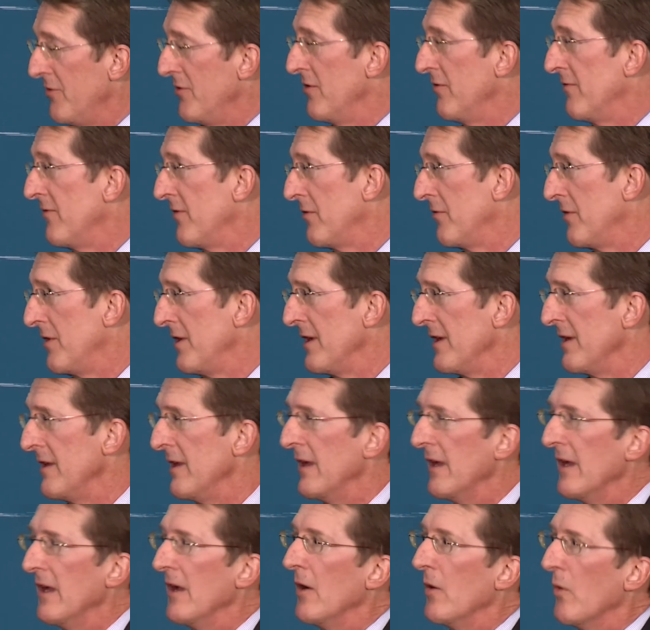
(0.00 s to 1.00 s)
who you vote in.
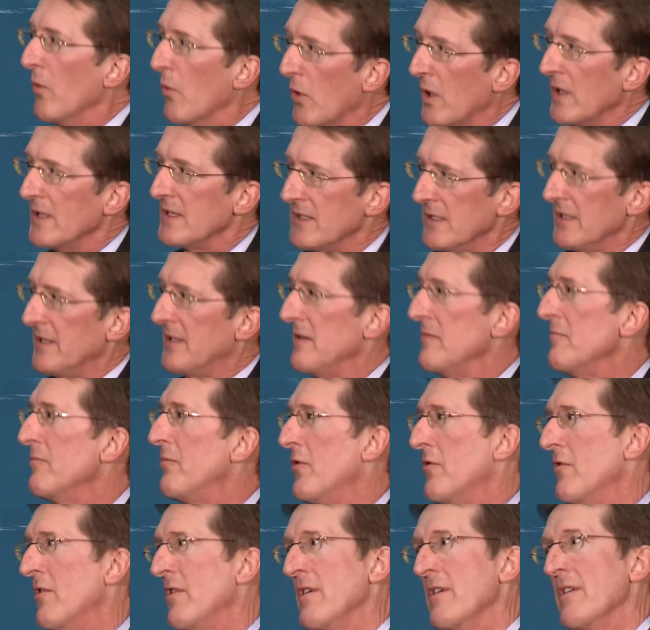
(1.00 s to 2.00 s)
Was this
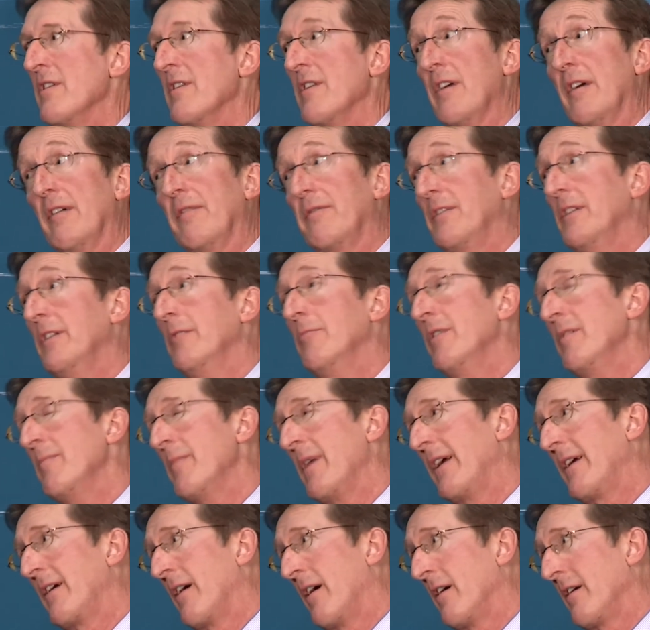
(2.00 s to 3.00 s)
important enough? Did we
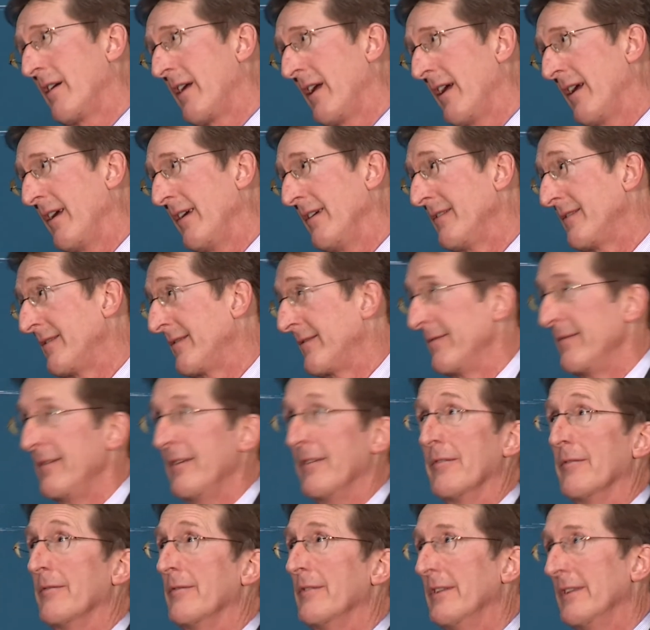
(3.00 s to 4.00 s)
make our case? You
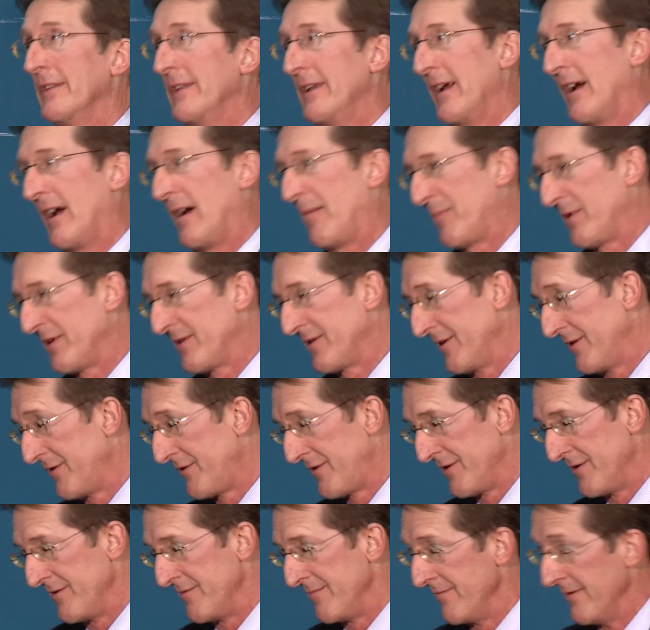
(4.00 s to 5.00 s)
know, did the
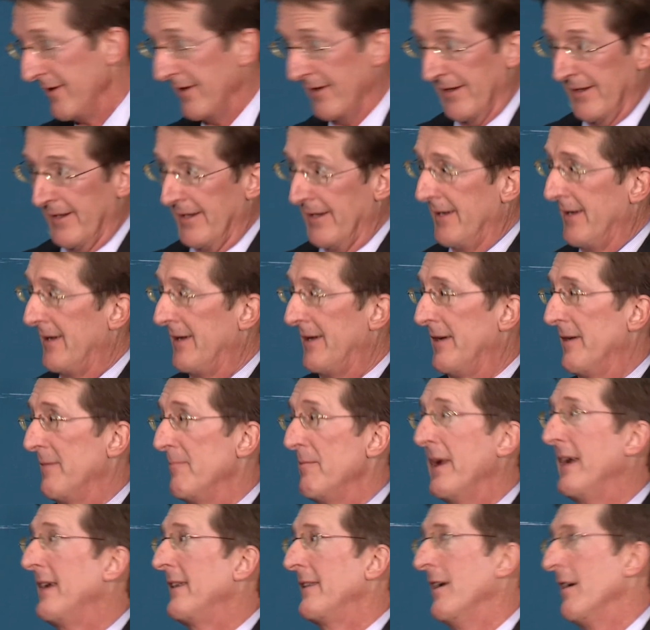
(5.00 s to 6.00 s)
opposition
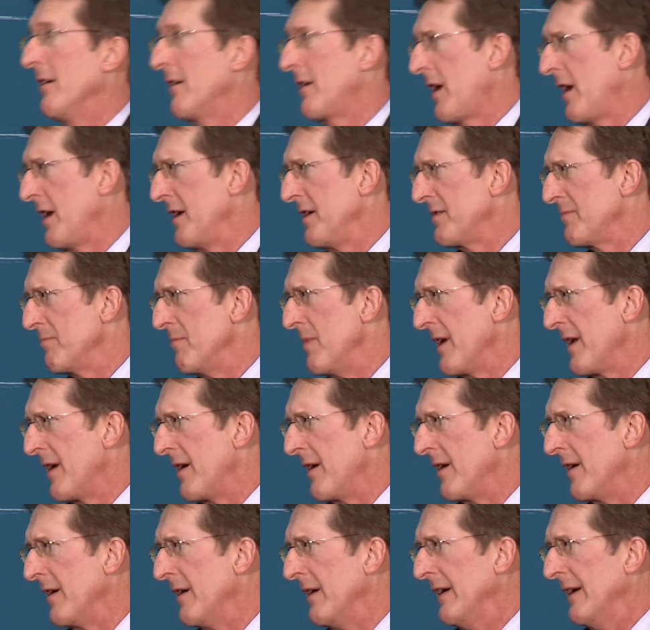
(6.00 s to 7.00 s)
make their case
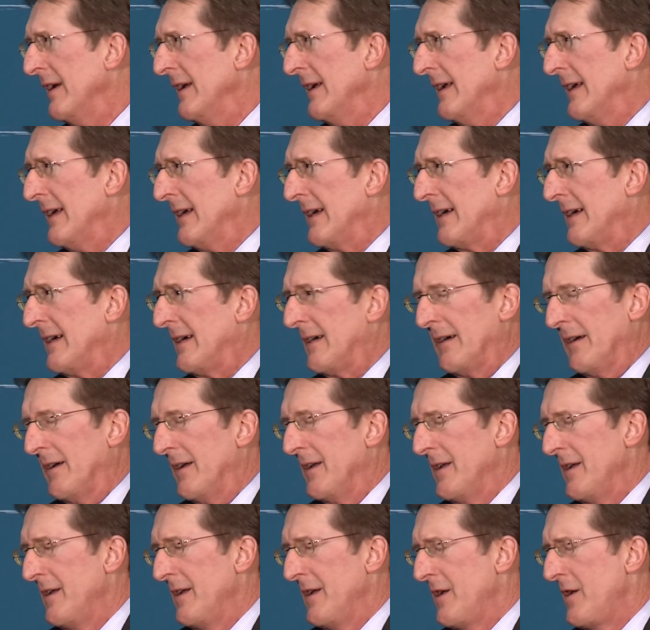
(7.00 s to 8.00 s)
better?
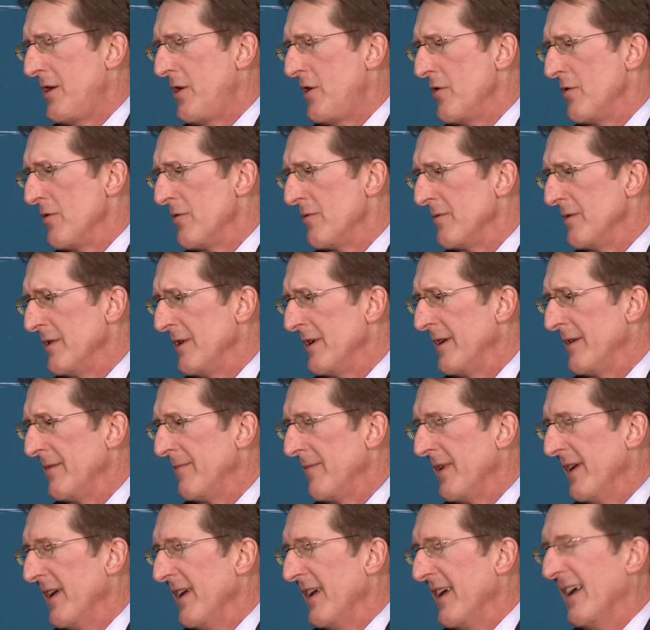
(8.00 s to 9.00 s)
You know, and
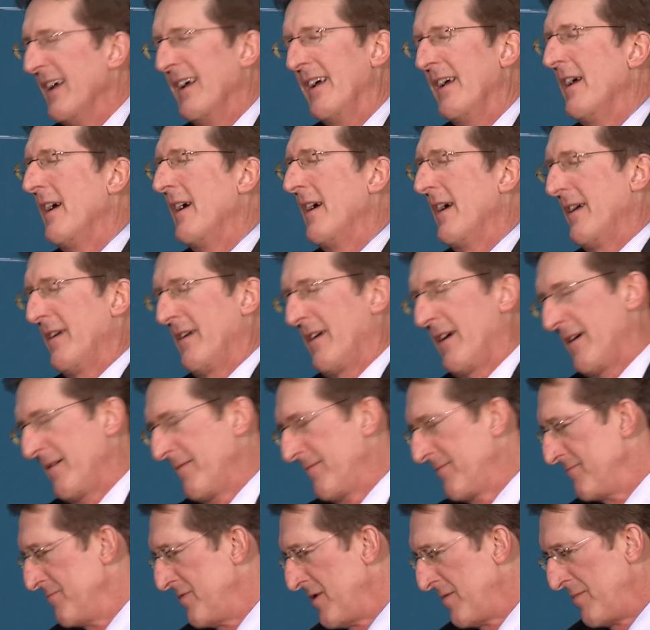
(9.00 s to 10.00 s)
I
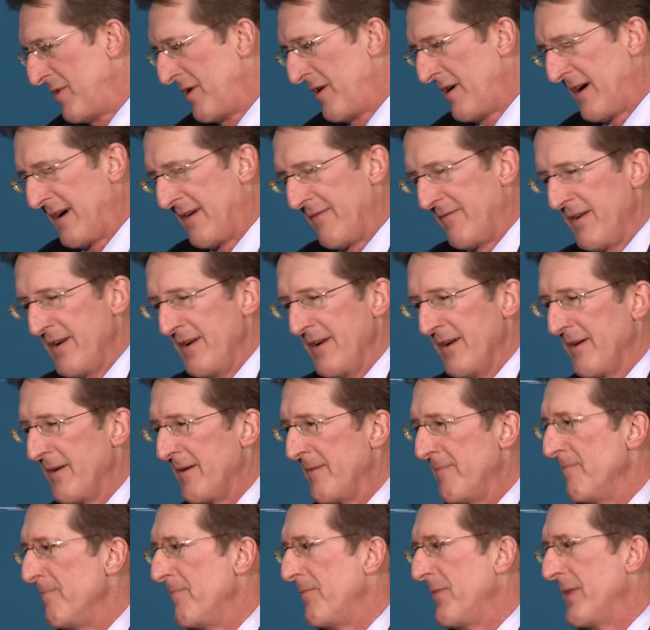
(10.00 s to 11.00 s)
remember having a